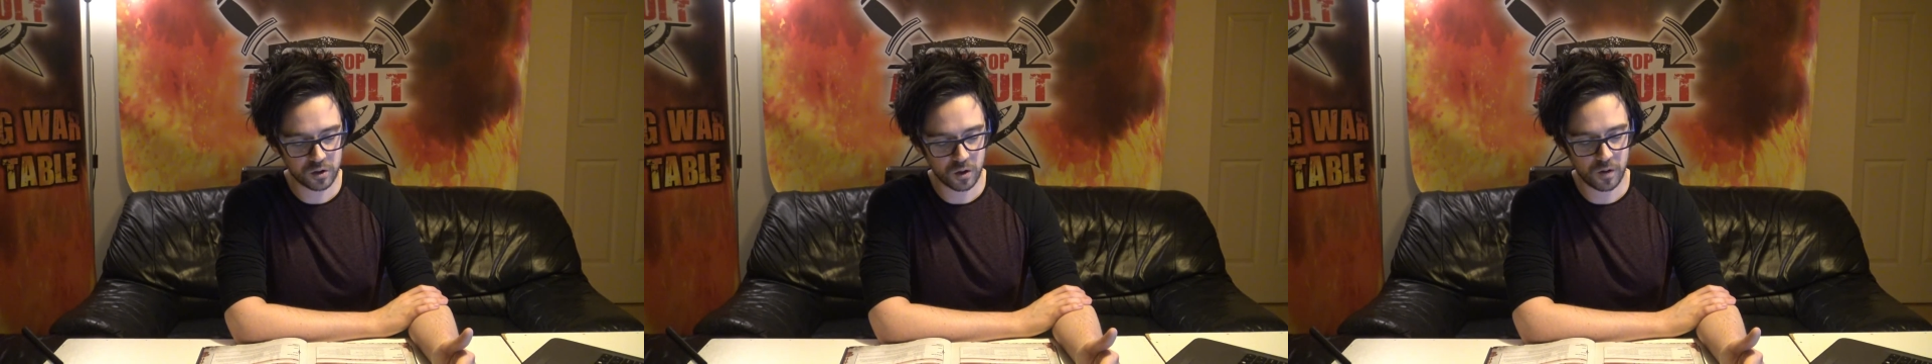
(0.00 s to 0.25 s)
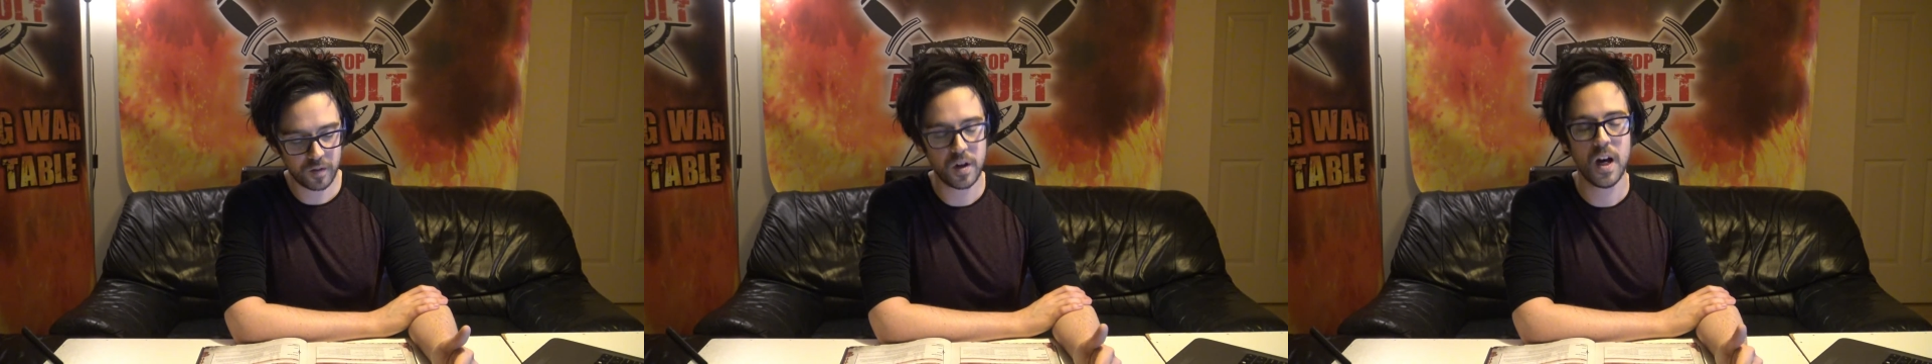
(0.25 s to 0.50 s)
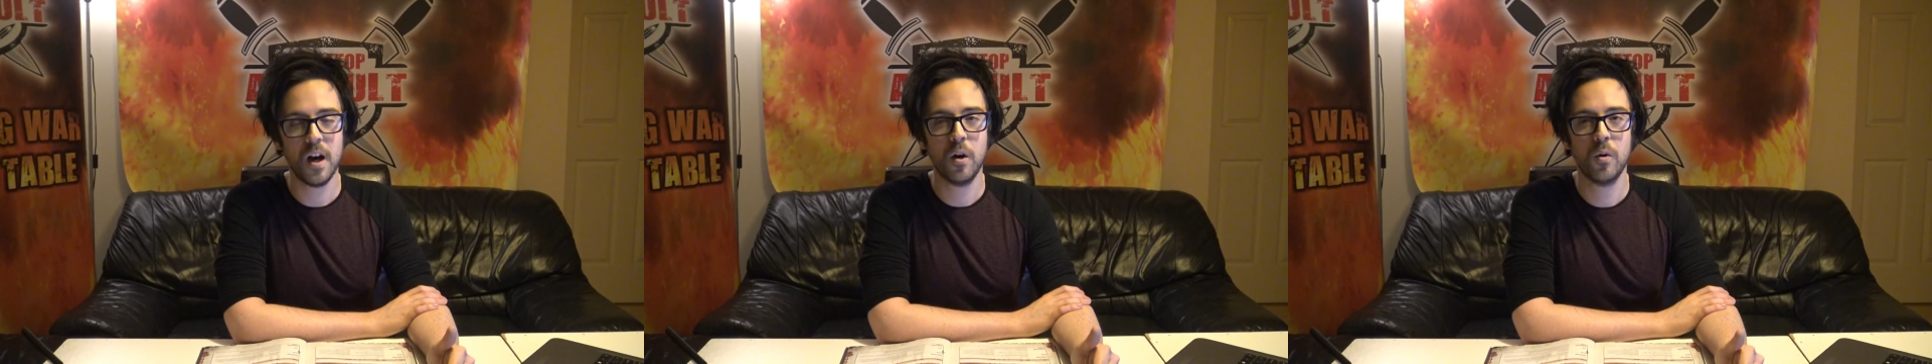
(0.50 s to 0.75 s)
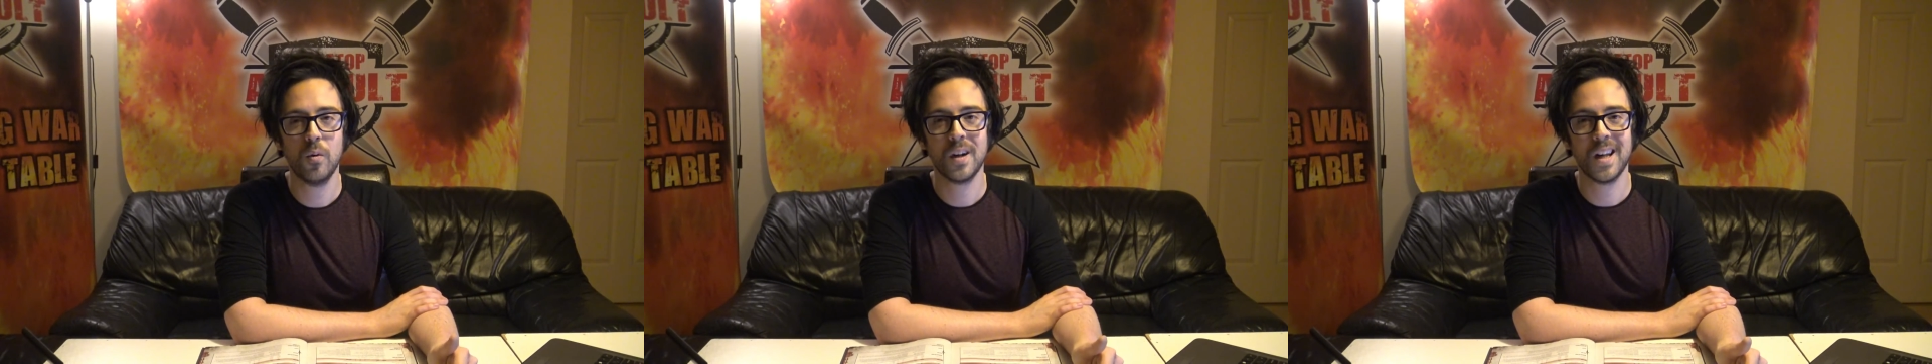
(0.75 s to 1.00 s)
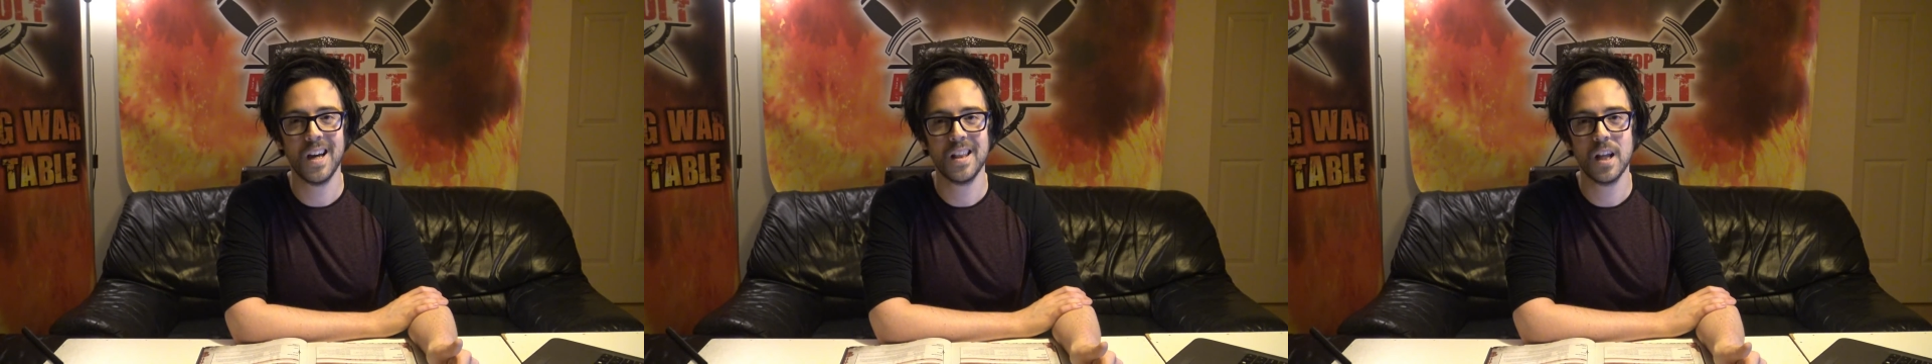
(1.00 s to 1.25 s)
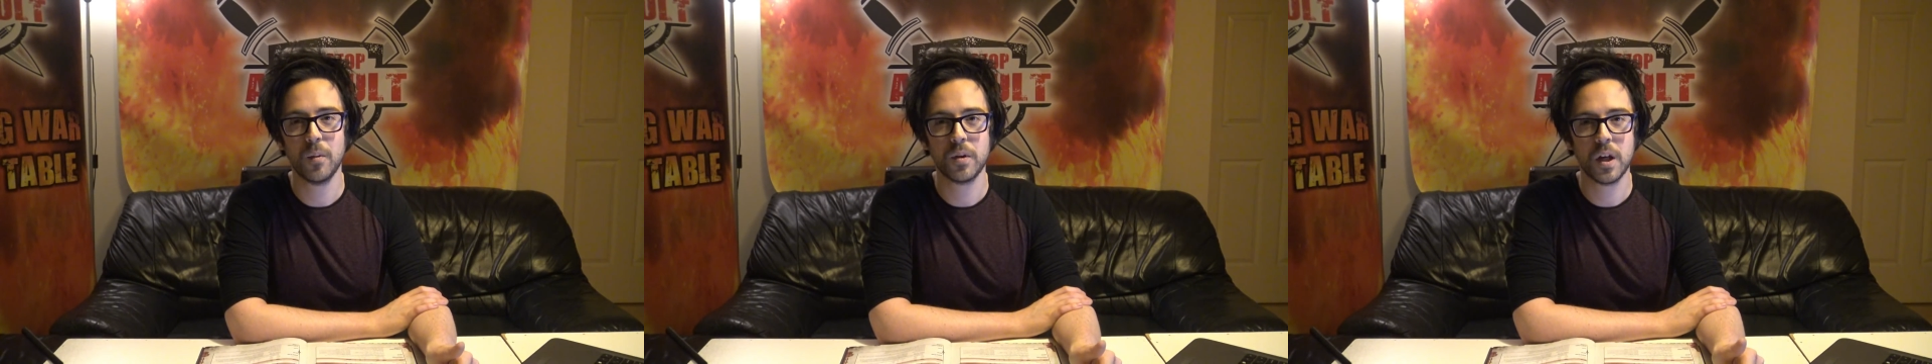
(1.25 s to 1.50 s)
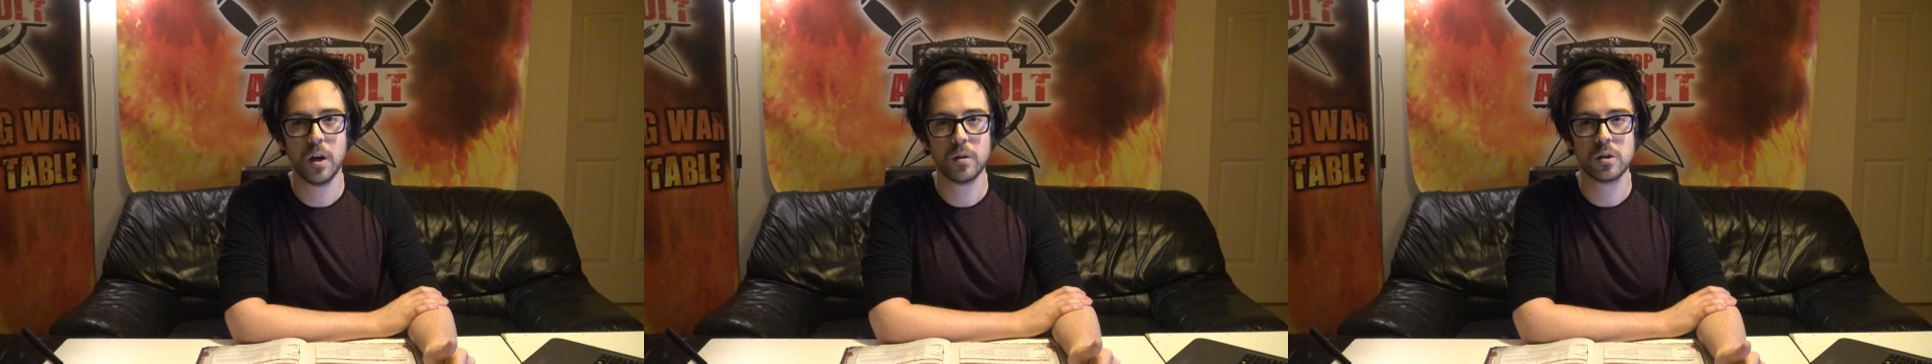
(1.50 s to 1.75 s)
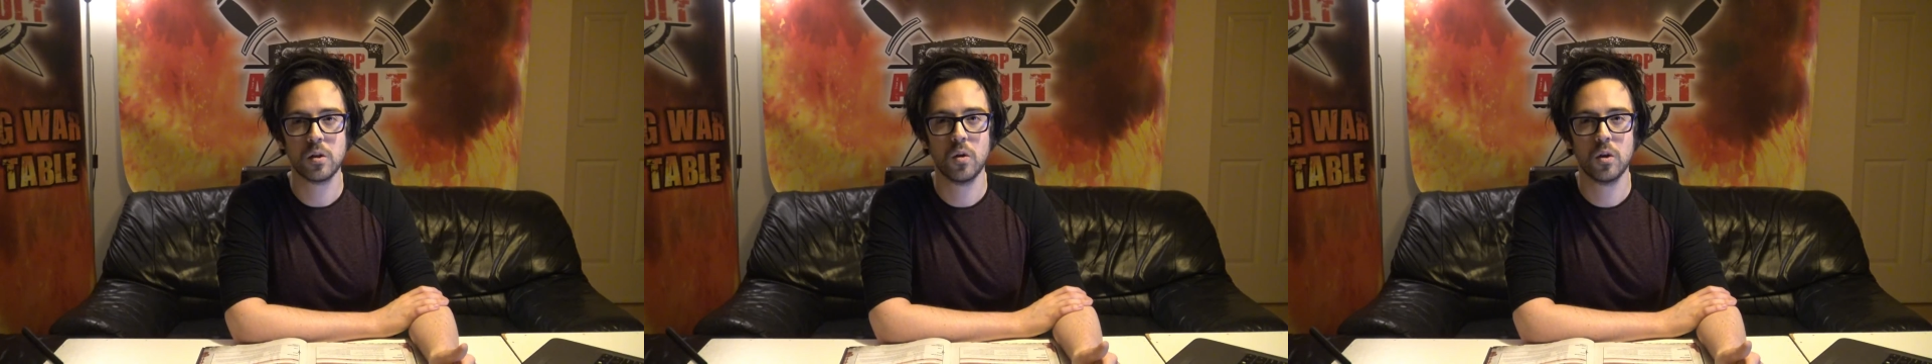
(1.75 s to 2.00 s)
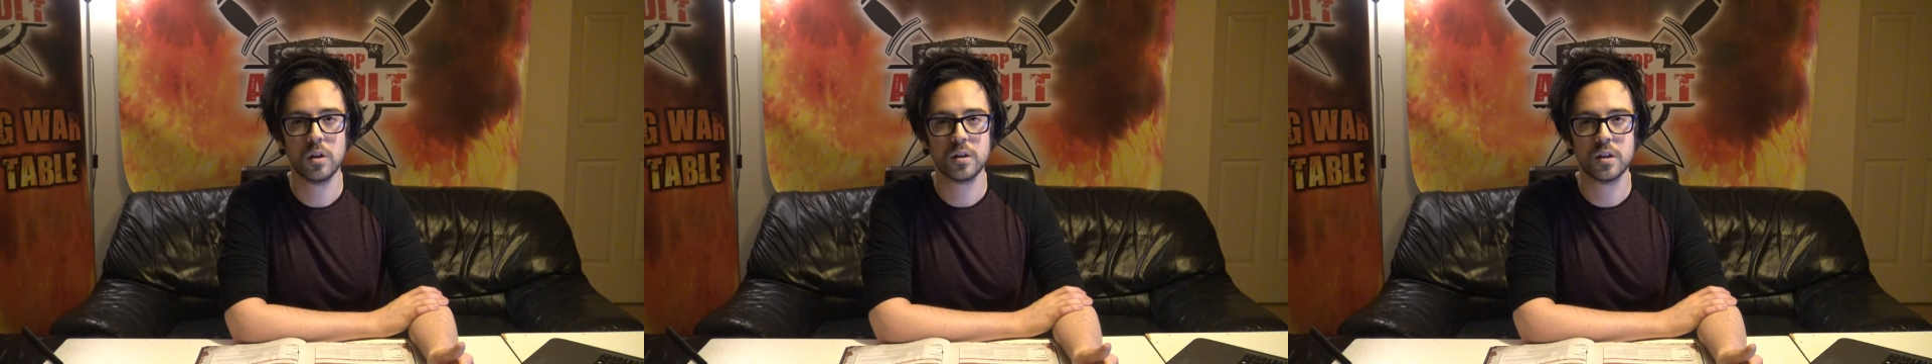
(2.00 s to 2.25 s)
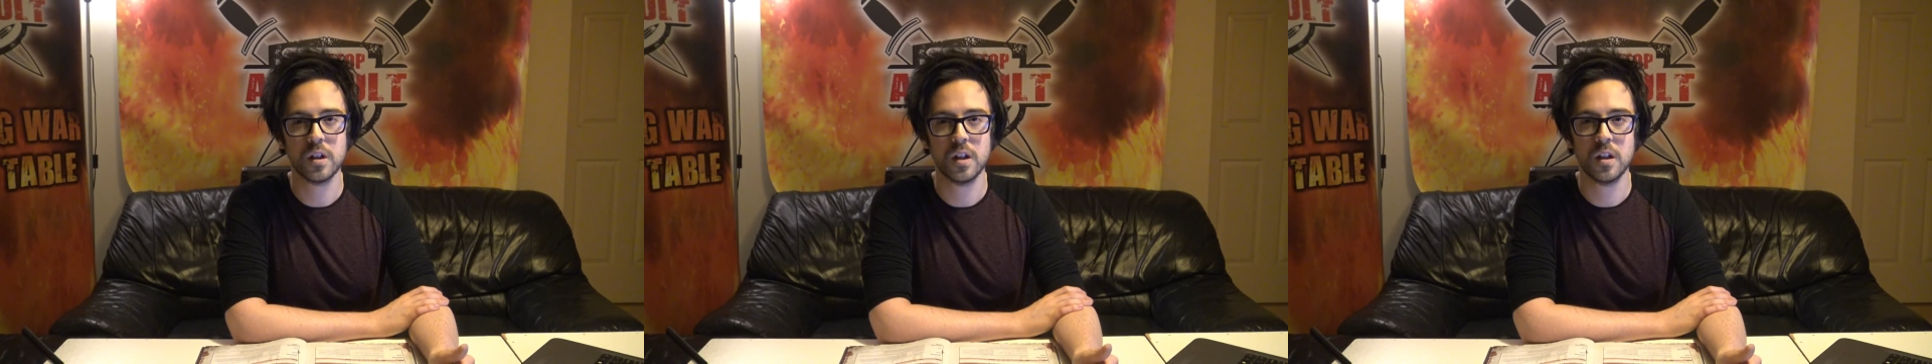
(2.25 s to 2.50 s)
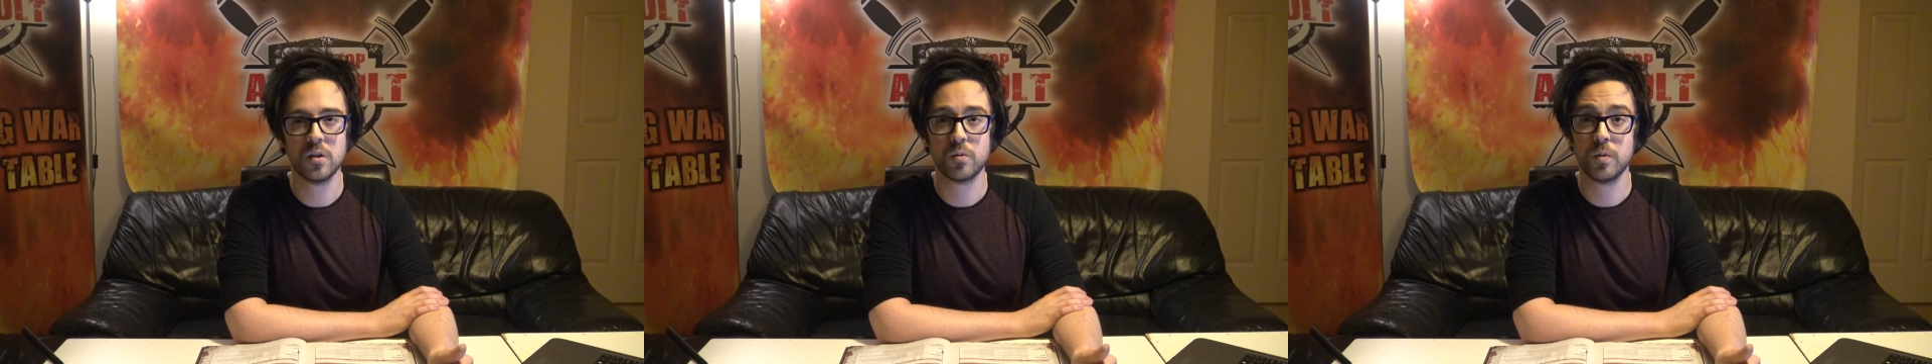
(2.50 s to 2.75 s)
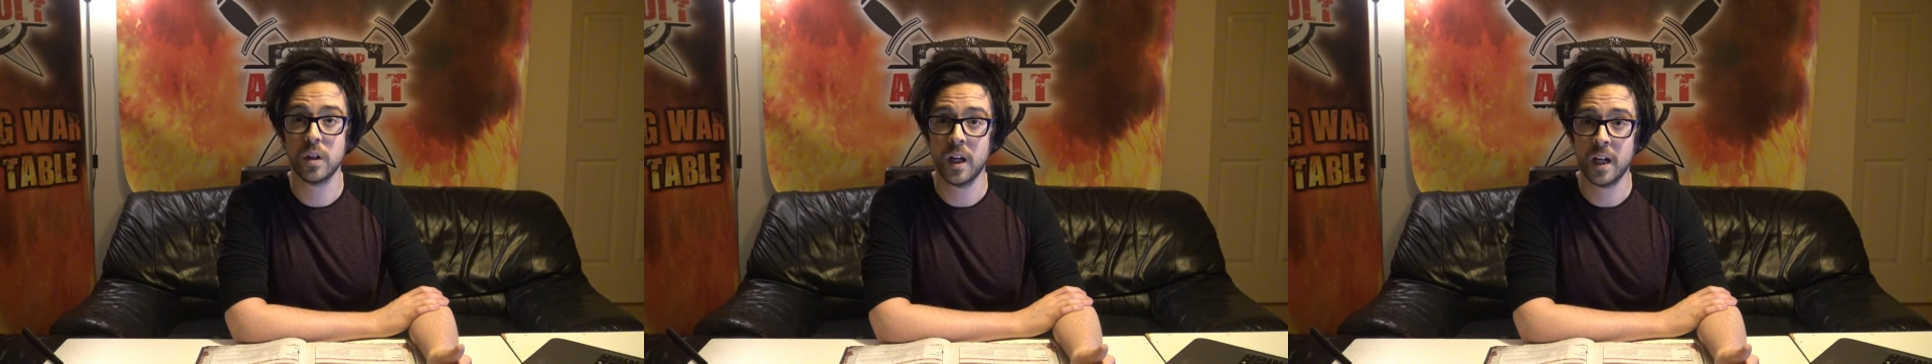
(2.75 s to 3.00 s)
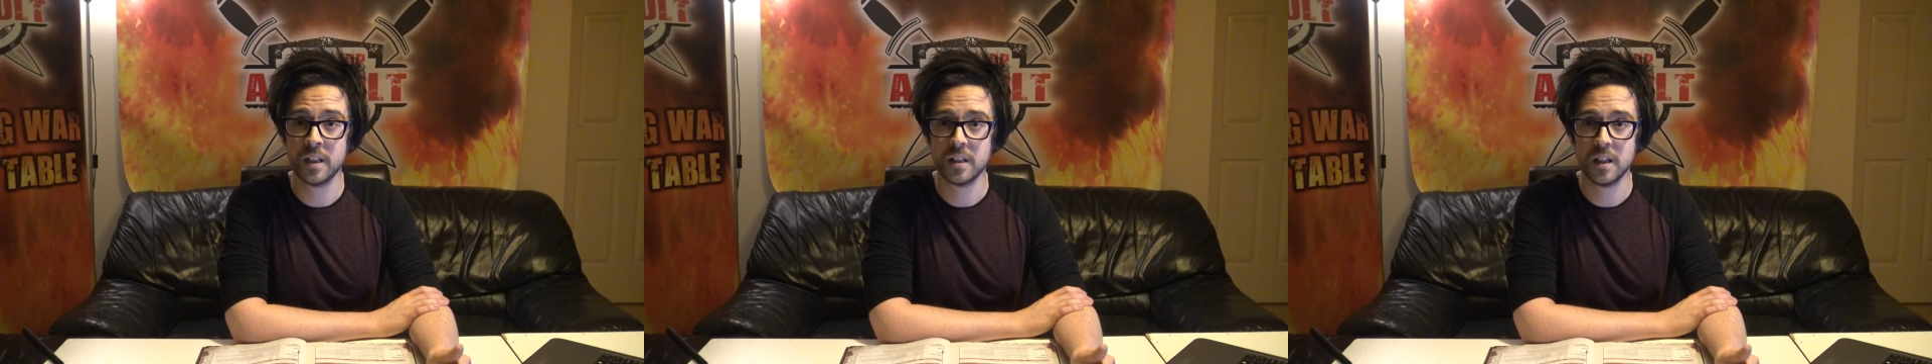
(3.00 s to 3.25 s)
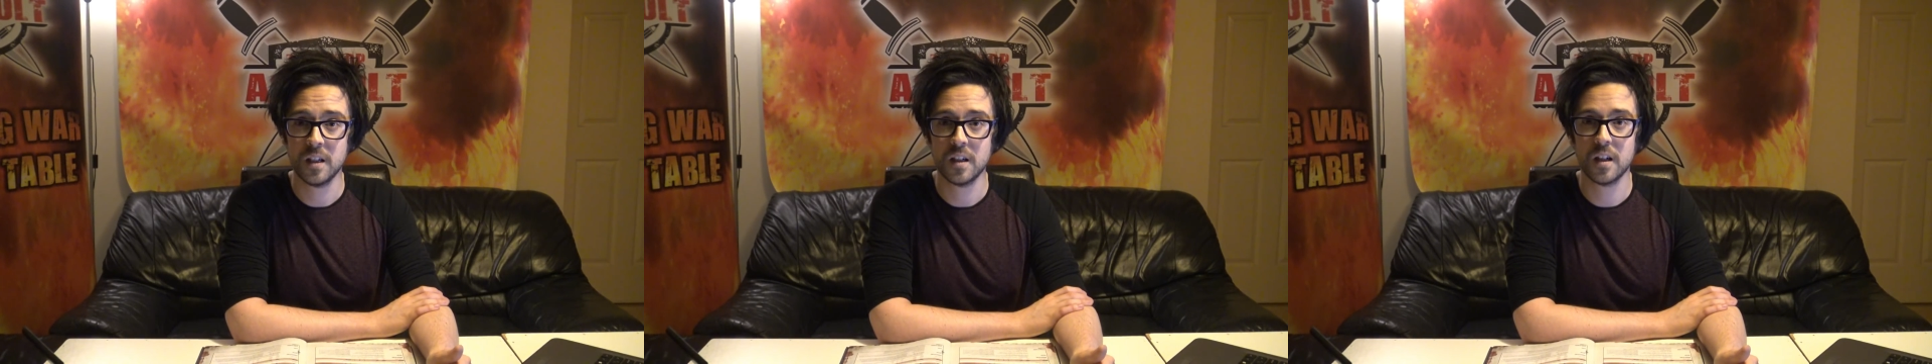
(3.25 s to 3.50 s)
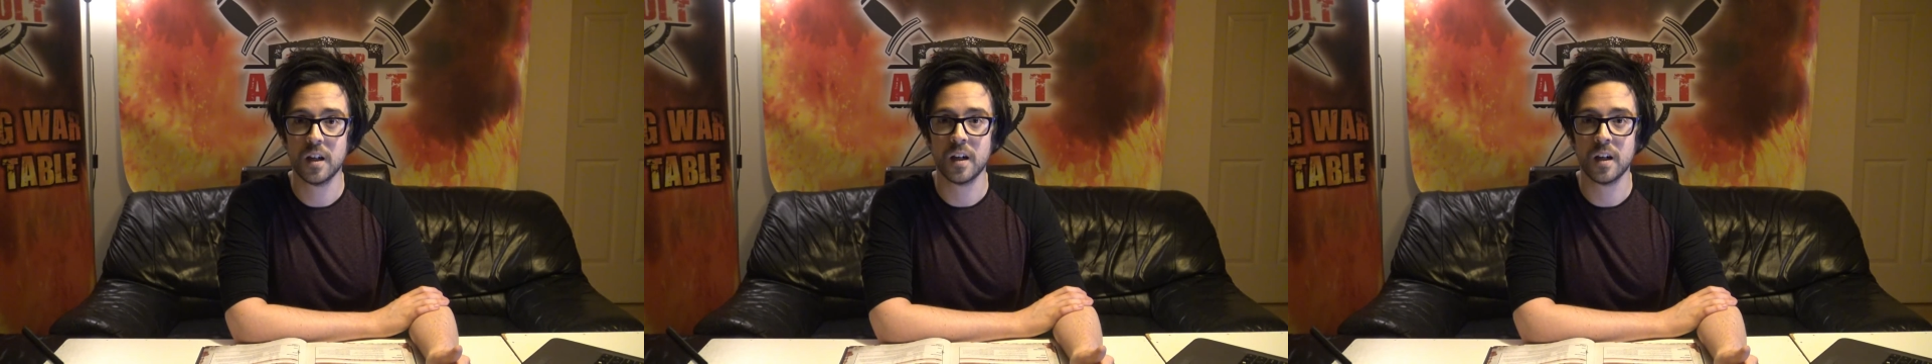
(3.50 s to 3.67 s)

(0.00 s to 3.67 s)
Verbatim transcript: so now getting that with Chaos Lord is really handy,